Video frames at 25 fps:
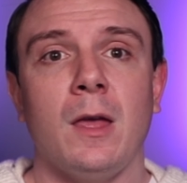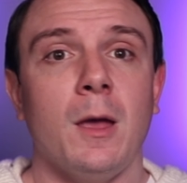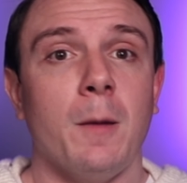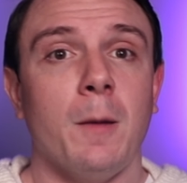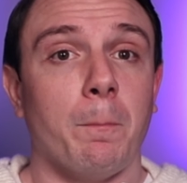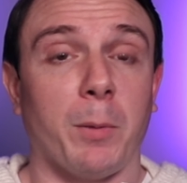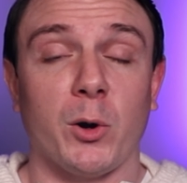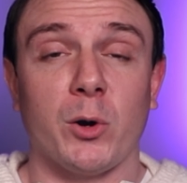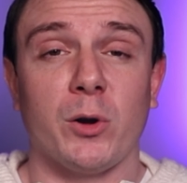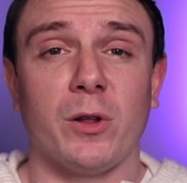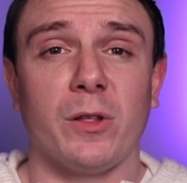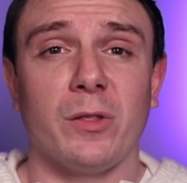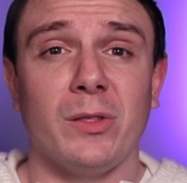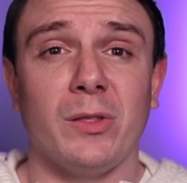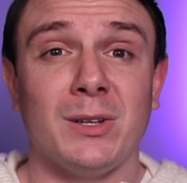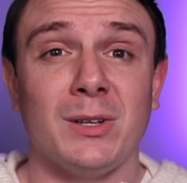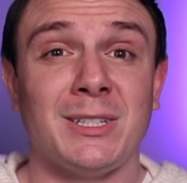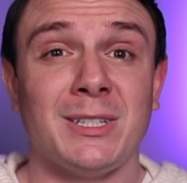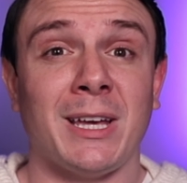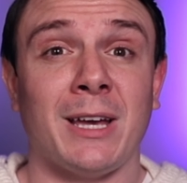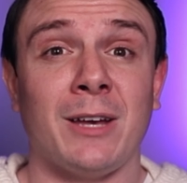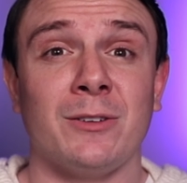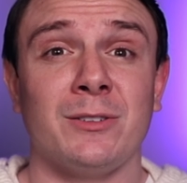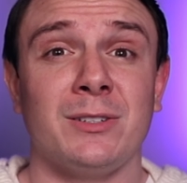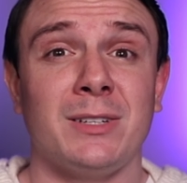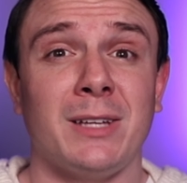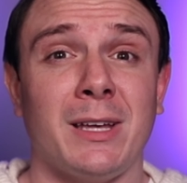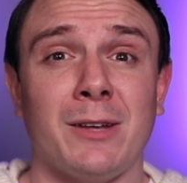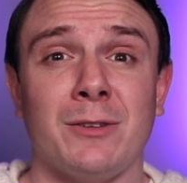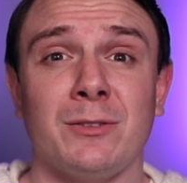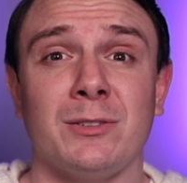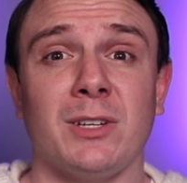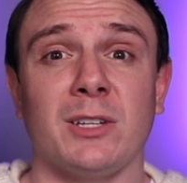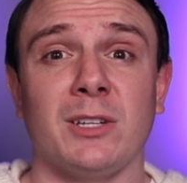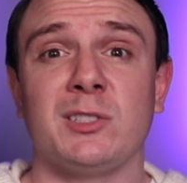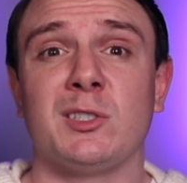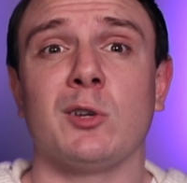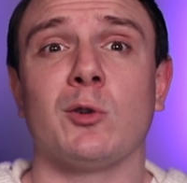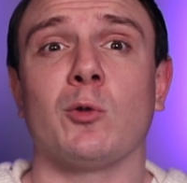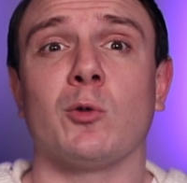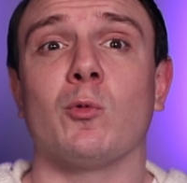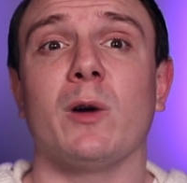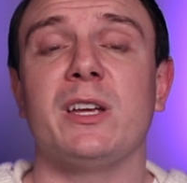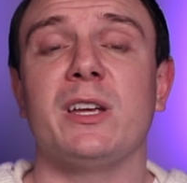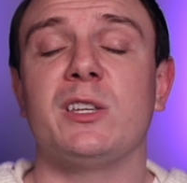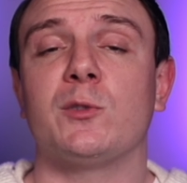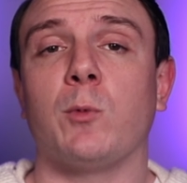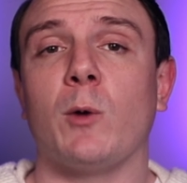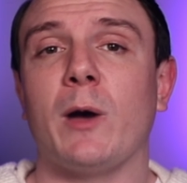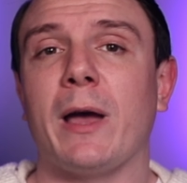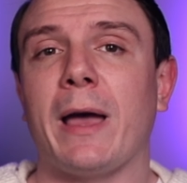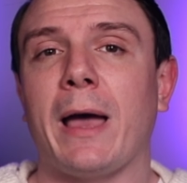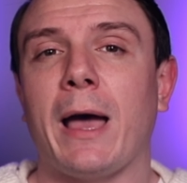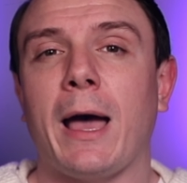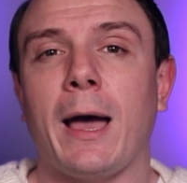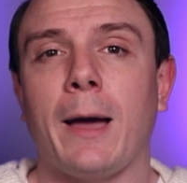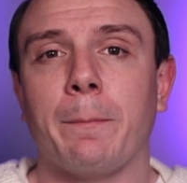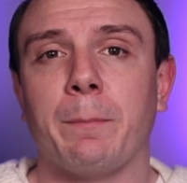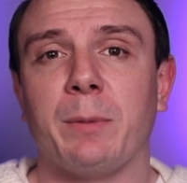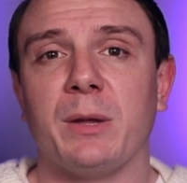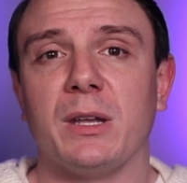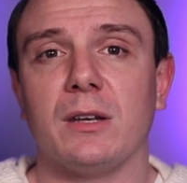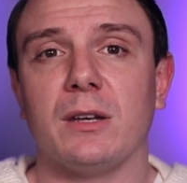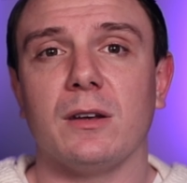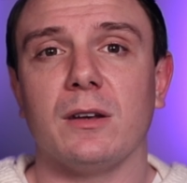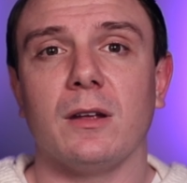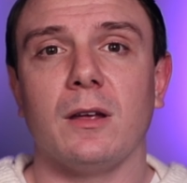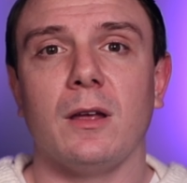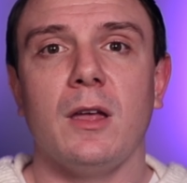Burning the town down doesn't erase what happened.